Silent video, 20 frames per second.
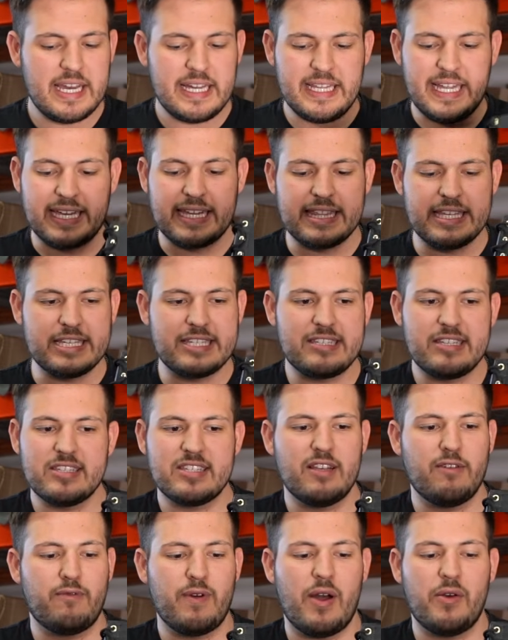Like, this is
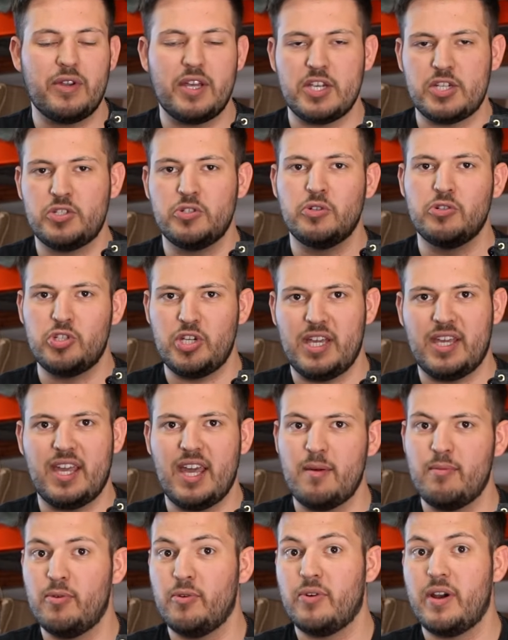the foundational JK
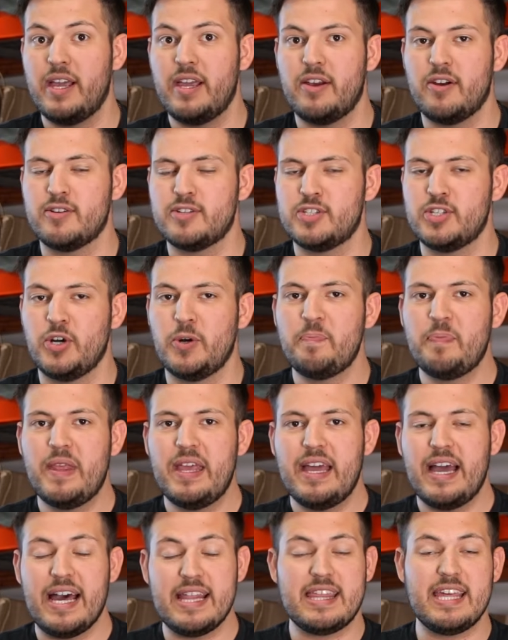boot right here. So
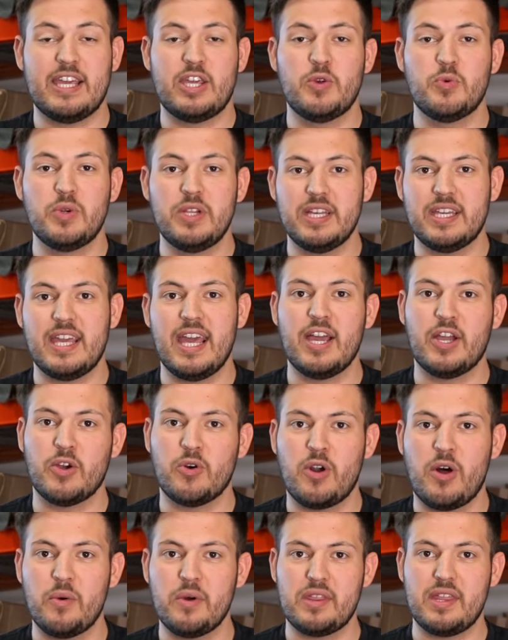I think you really can't
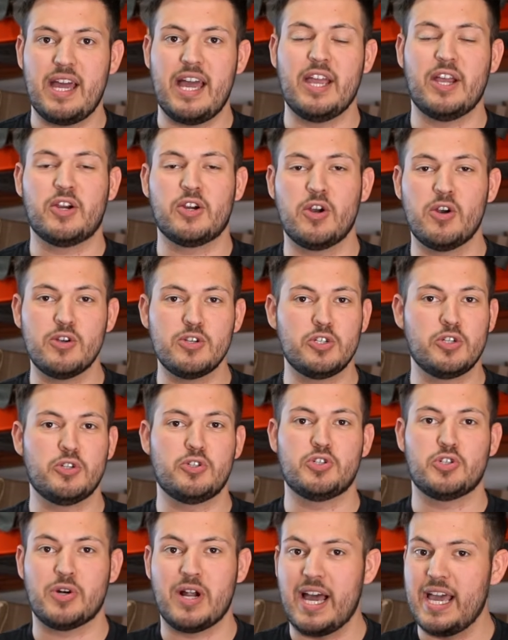go wrong with it. I encourage you to
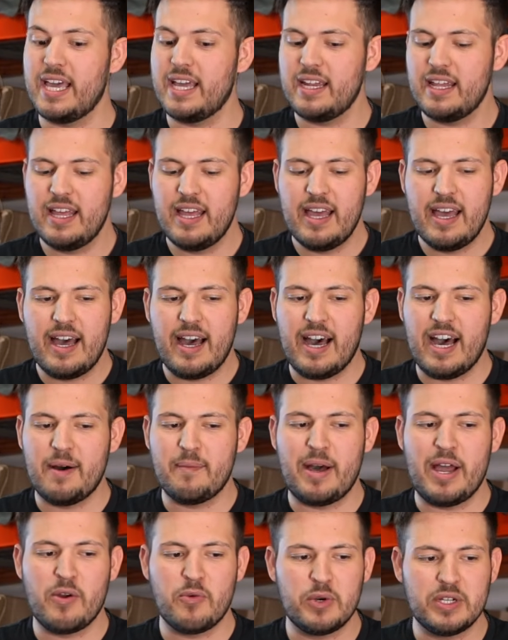try it.
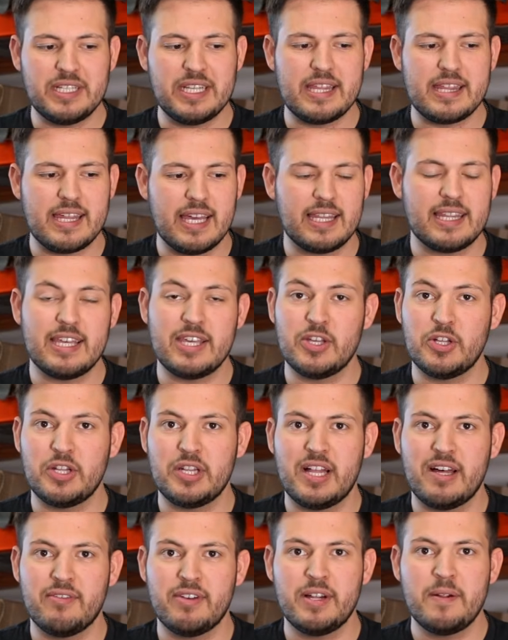I really think that you'll
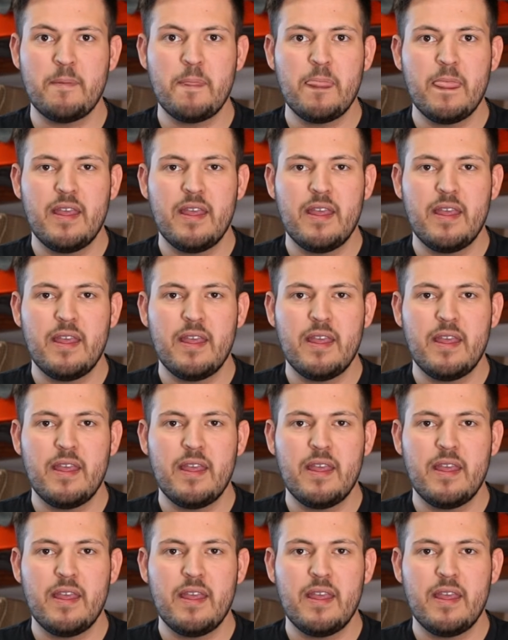love it.